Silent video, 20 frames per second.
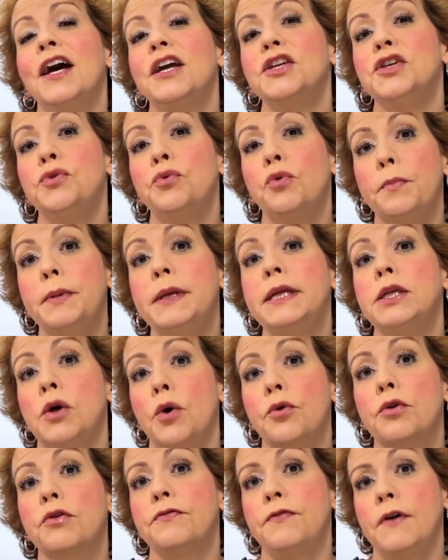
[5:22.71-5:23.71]
you will be
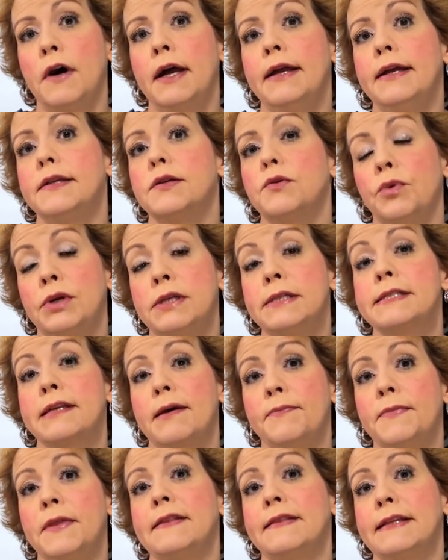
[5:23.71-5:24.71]
notified when
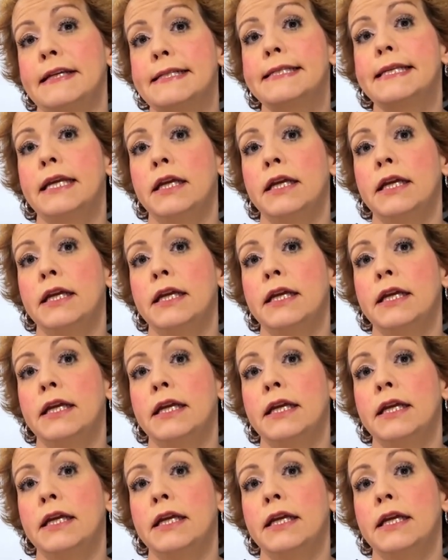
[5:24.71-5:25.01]
something that's